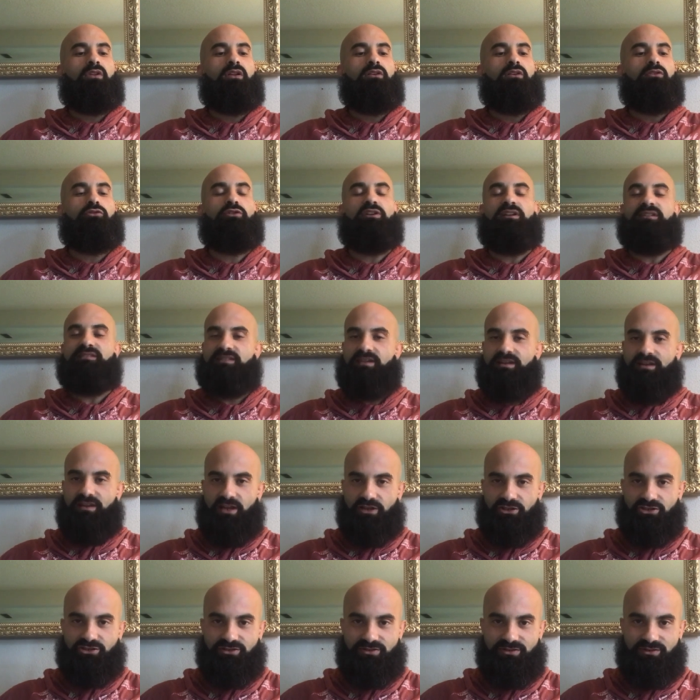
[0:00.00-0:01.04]
creates
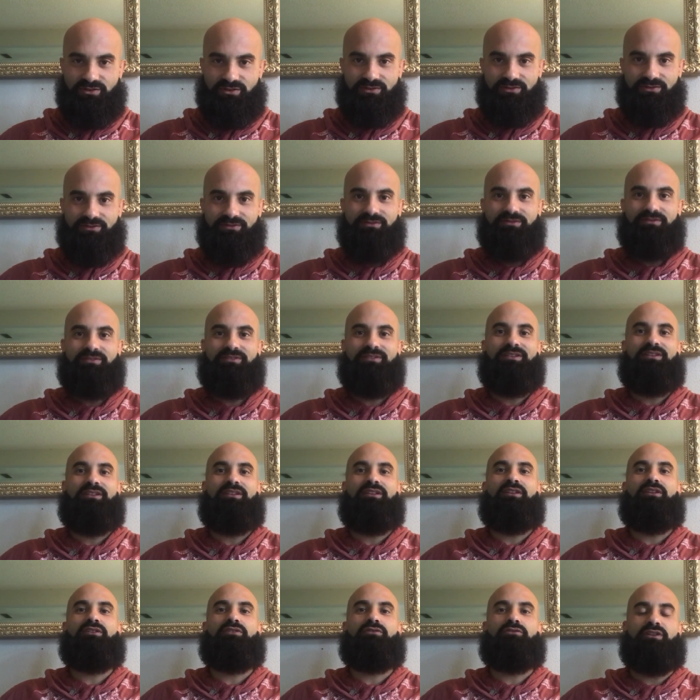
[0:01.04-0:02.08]
connections,
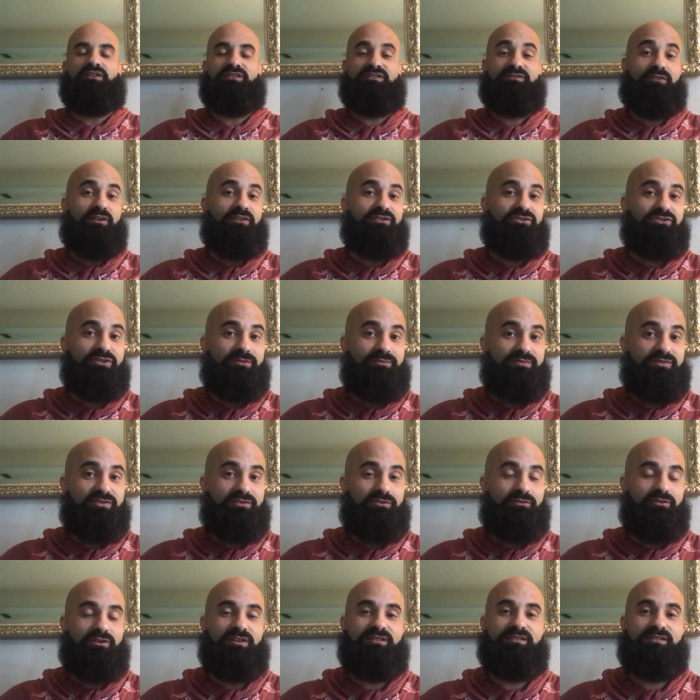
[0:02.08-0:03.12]
creates friendships,
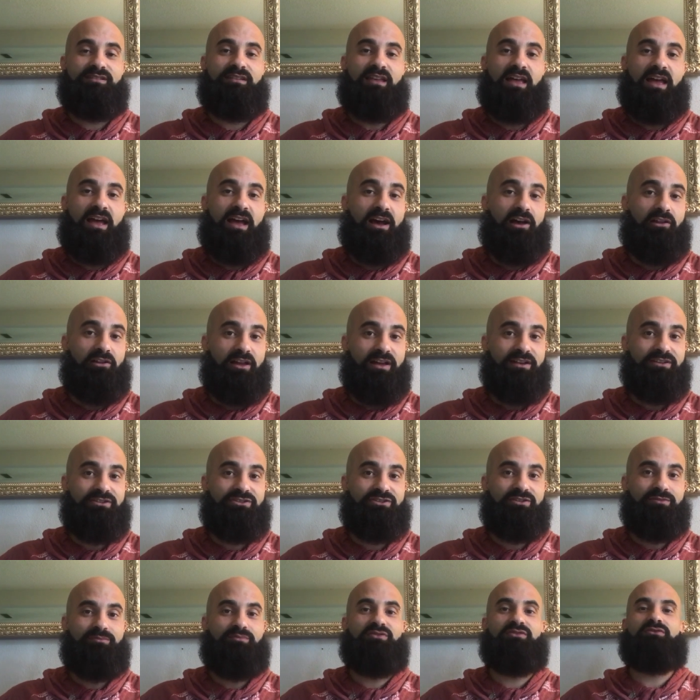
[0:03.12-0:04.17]
creates
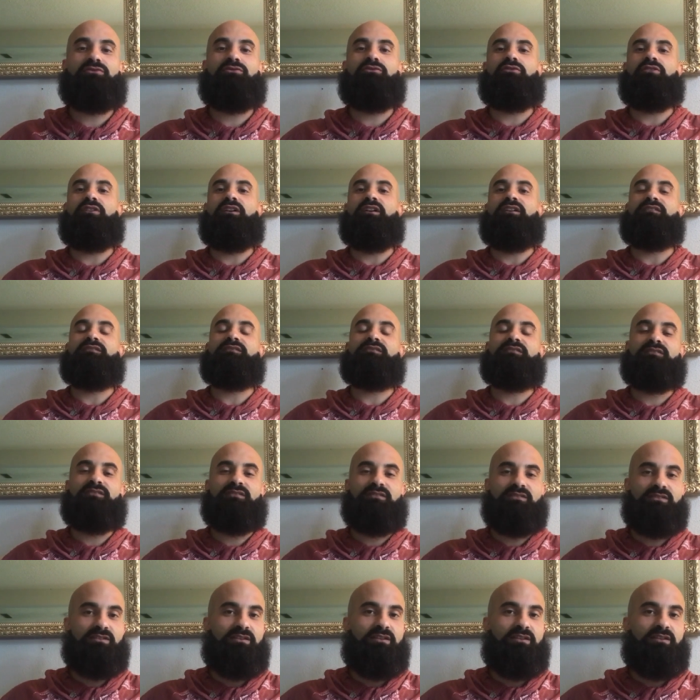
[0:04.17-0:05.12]
allyships, creates